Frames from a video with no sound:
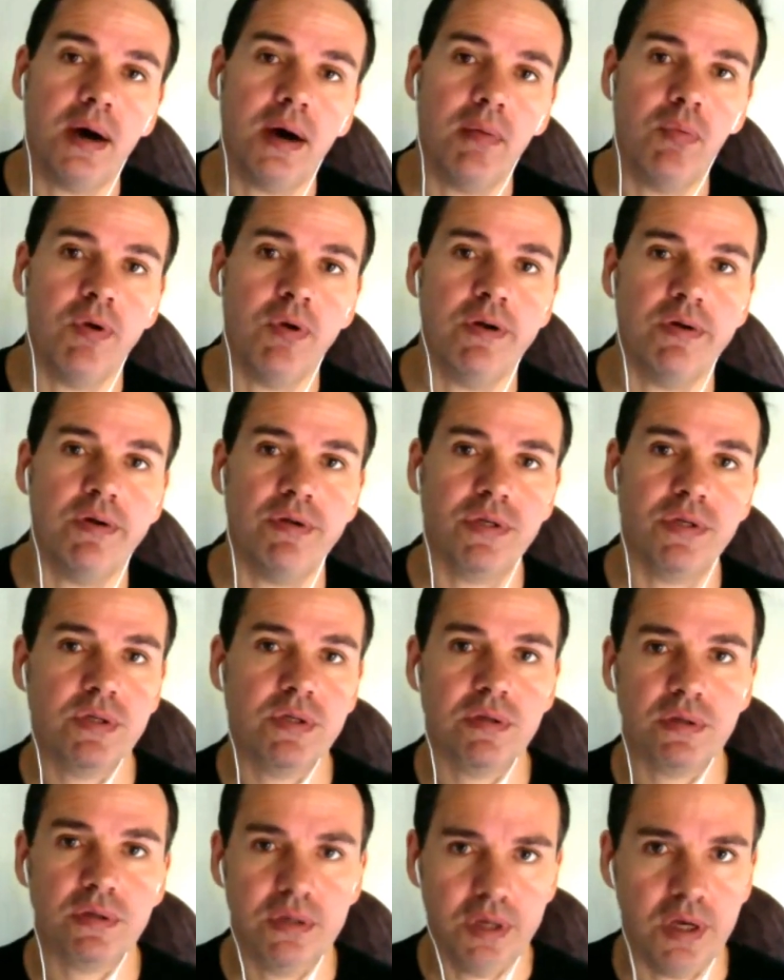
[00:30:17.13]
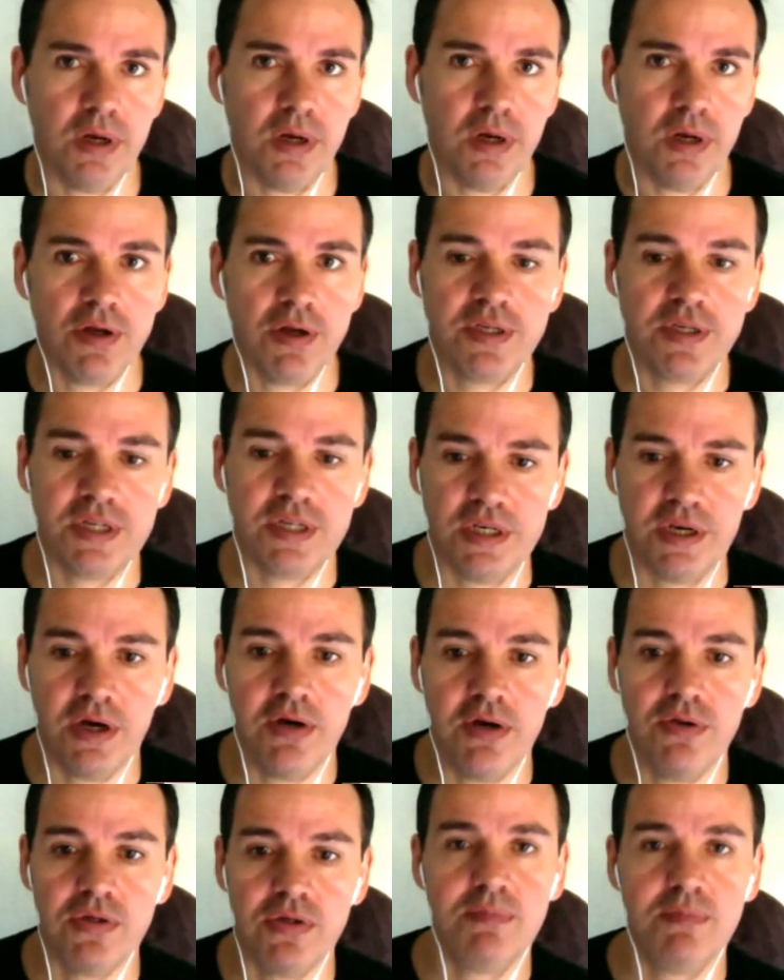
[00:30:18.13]
Whereas a lot of
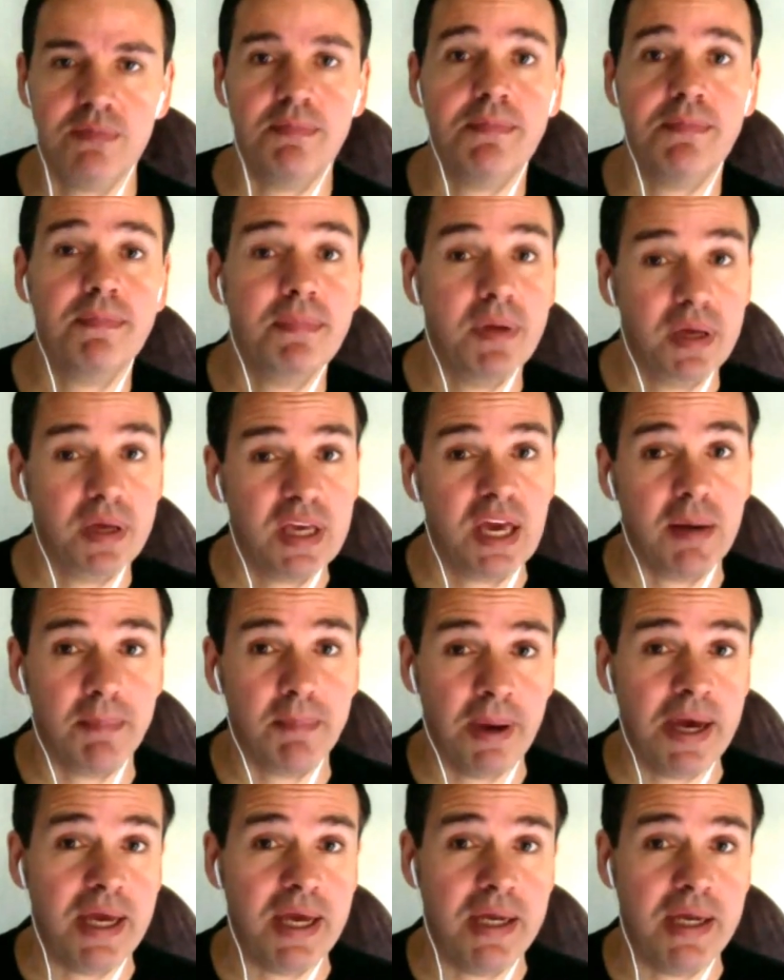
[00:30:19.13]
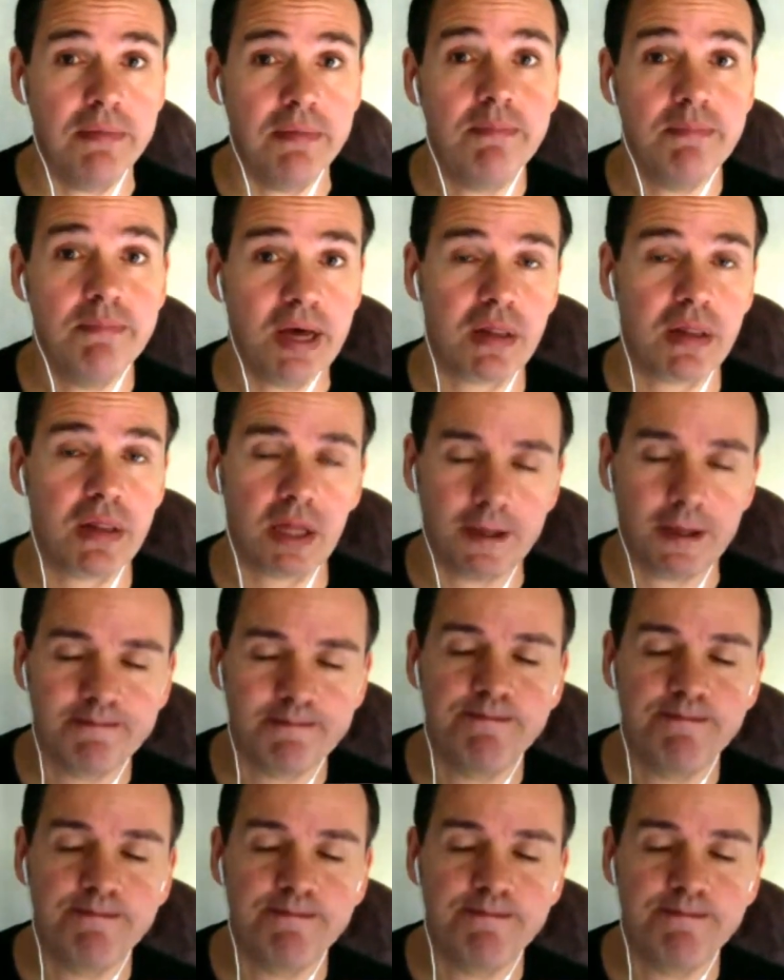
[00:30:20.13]
CEOs get paid monthly.